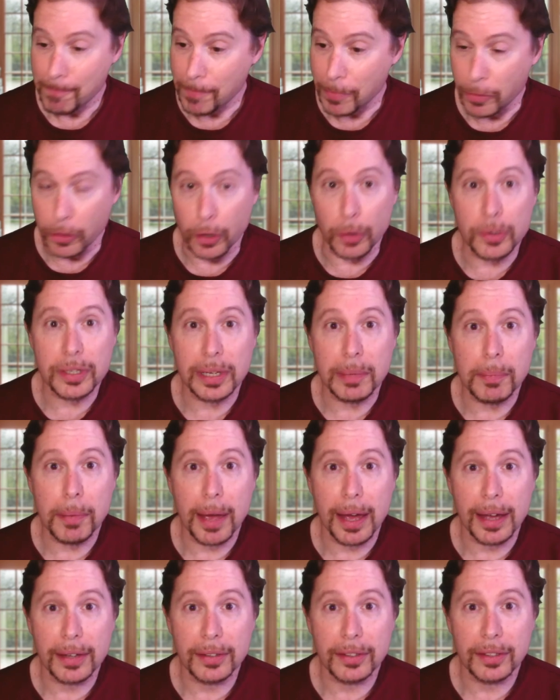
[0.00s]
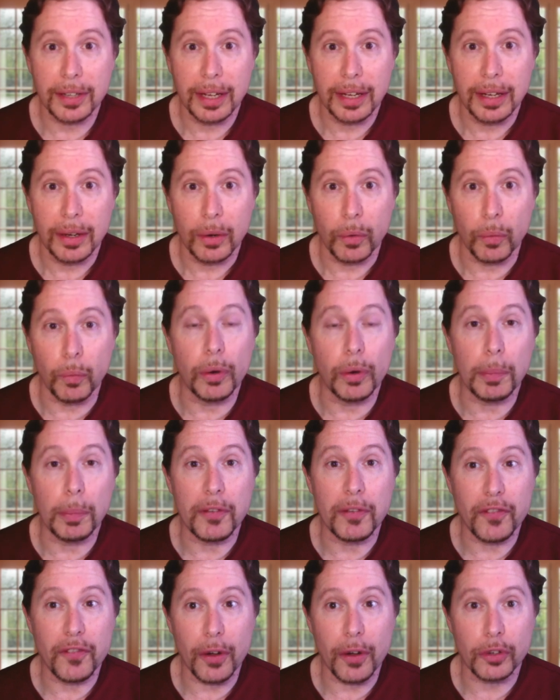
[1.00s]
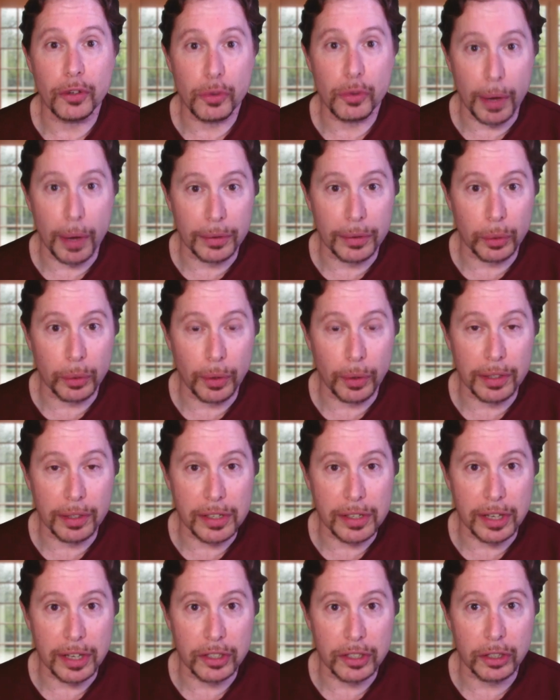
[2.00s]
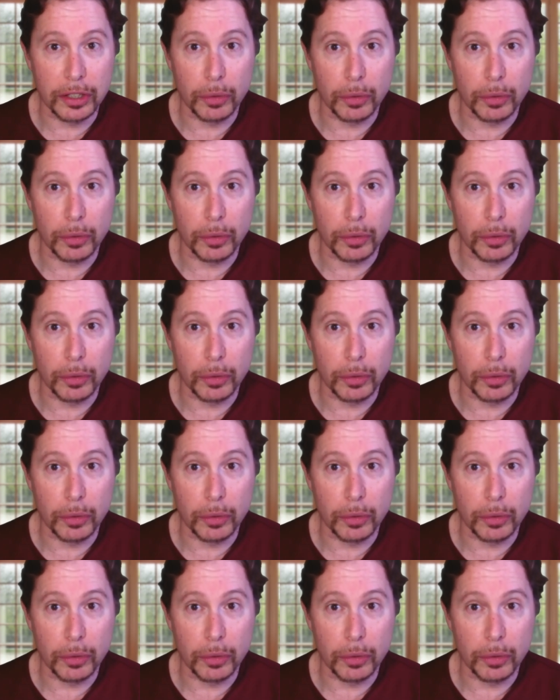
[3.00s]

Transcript: those impacts will be felt throughout the organization,